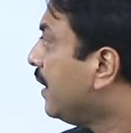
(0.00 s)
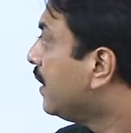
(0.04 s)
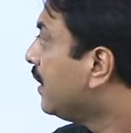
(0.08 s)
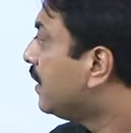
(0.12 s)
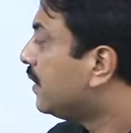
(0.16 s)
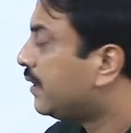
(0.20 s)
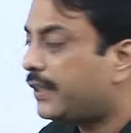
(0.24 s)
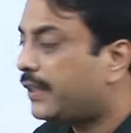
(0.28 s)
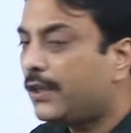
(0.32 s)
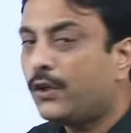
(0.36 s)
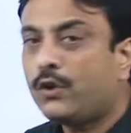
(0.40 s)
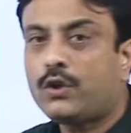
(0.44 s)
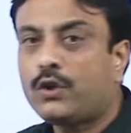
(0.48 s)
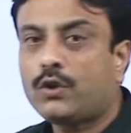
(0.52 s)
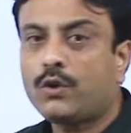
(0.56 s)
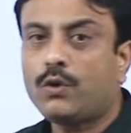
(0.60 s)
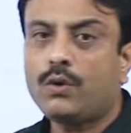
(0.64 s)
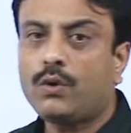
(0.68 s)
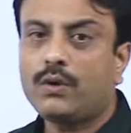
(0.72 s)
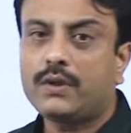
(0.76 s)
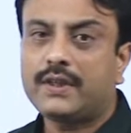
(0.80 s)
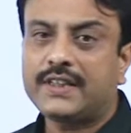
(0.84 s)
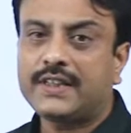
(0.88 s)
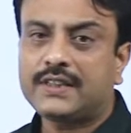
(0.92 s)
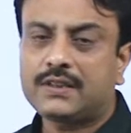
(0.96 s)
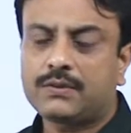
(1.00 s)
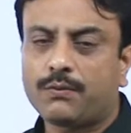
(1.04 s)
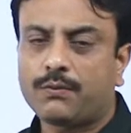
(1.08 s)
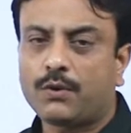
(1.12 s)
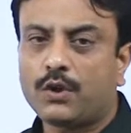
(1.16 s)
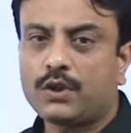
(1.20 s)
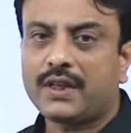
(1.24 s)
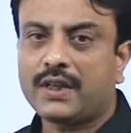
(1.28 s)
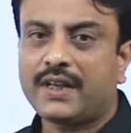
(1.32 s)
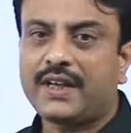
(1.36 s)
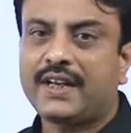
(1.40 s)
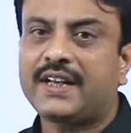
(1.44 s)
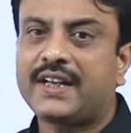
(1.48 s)
Due to this water
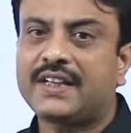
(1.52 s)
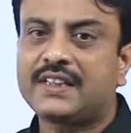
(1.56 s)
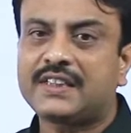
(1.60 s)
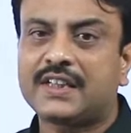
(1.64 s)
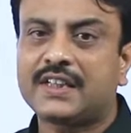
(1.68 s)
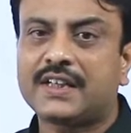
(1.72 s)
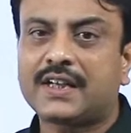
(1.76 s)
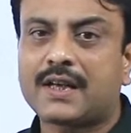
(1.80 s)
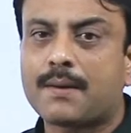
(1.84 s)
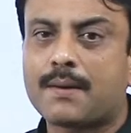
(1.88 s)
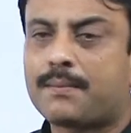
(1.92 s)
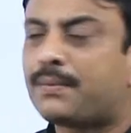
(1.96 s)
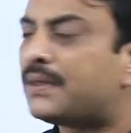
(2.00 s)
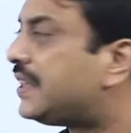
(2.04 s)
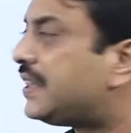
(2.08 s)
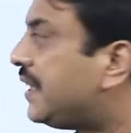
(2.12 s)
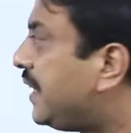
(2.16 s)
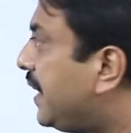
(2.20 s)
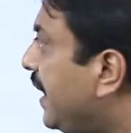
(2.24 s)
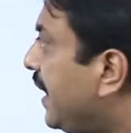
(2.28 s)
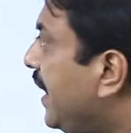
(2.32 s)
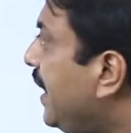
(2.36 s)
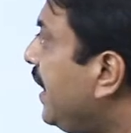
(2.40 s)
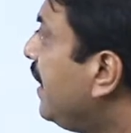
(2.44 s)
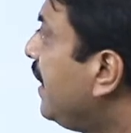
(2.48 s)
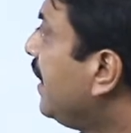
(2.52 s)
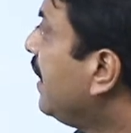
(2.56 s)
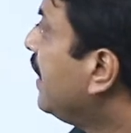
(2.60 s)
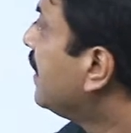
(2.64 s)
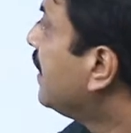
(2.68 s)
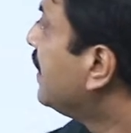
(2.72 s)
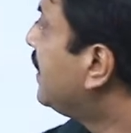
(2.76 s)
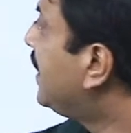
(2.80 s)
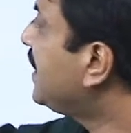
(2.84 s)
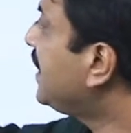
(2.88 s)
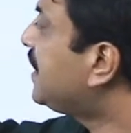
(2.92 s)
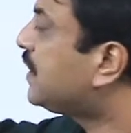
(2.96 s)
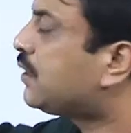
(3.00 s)
retention capacity,
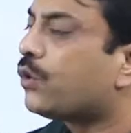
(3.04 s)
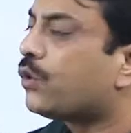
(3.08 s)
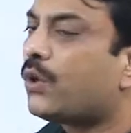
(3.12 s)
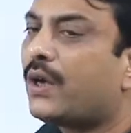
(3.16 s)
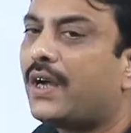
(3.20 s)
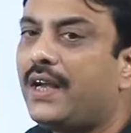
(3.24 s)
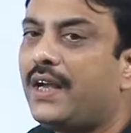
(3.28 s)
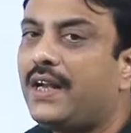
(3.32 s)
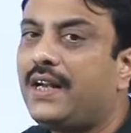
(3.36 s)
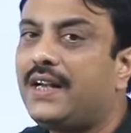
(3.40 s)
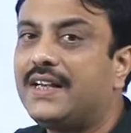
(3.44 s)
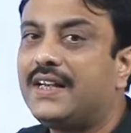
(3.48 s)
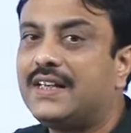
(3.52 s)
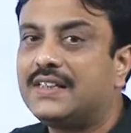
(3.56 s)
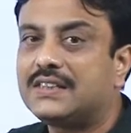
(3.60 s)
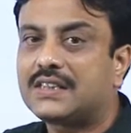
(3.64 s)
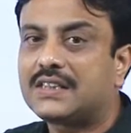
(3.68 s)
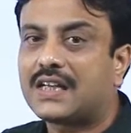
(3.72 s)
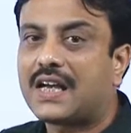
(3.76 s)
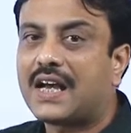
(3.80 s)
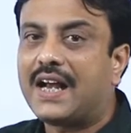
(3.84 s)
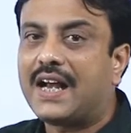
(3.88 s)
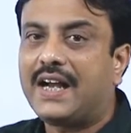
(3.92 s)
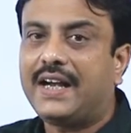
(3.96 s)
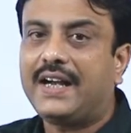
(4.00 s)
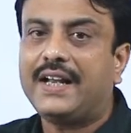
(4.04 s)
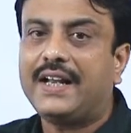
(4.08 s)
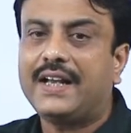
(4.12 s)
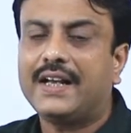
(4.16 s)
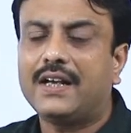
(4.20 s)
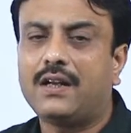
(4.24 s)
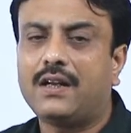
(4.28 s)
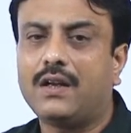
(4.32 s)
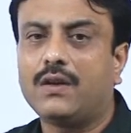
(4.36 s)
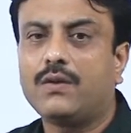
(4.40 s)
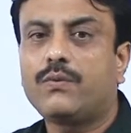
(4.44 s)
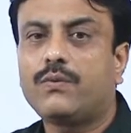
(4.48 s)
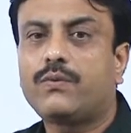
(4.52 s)
this soil is
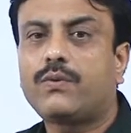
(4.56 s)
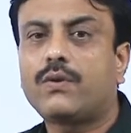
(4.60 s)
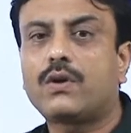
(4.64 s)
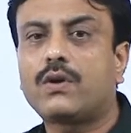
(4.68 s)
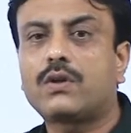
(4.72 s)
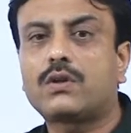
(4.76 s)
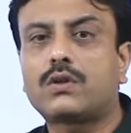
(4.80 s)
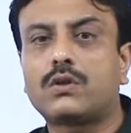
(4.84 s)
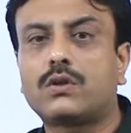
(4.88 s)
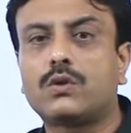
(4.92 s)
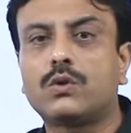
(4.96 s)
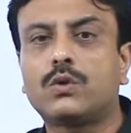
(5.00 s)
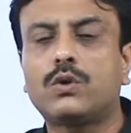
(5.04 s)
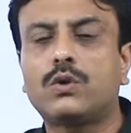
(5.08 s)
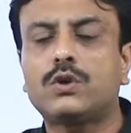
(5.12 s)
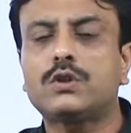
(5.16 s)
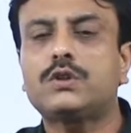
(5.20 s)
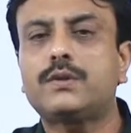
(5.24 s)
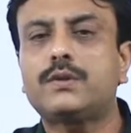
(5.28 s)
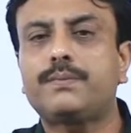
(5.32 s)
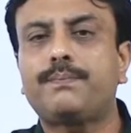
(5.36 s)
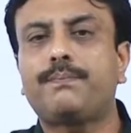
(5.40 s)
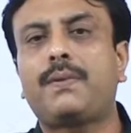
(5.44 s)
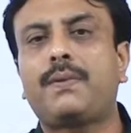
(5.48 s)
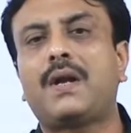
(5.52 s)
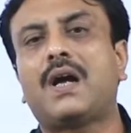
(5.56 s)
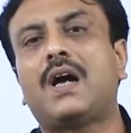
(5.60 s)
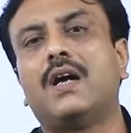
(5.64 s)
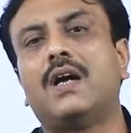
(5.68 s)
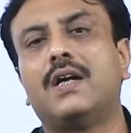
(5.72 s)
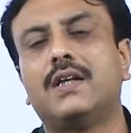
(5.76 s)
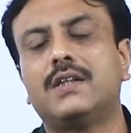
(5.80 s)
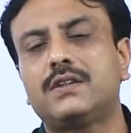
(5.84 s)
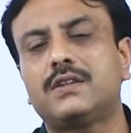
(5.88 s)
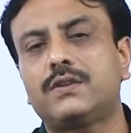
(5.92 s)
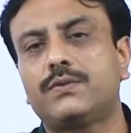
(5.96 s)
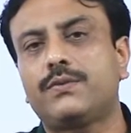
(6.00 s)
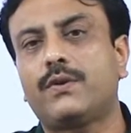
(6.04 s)
ideal for those
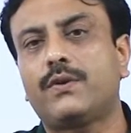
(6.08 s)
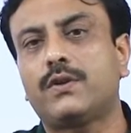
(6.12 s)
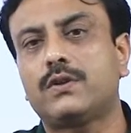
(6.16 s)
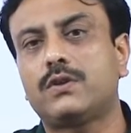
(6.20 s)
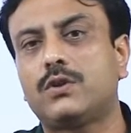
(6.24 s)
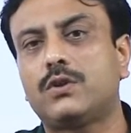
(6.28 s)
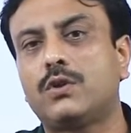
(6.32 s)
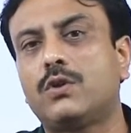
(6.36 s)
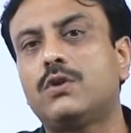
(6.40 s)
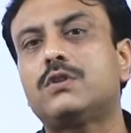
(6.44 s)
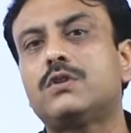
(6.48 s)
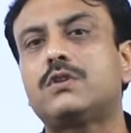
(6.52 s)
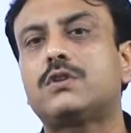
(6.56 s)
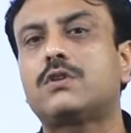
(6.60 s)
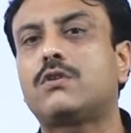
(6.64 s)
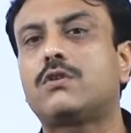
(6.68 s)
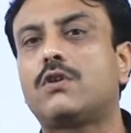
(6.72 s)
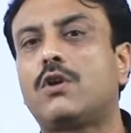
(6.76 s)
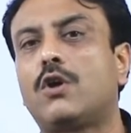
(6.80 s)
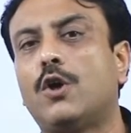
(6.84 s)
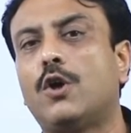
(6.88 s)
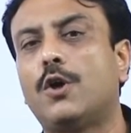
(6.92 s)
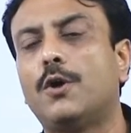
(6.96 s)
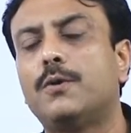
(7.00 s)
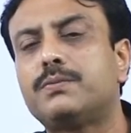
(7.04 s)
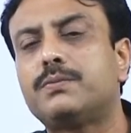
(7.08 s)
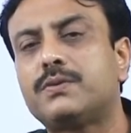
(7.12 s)
plants, for those crops,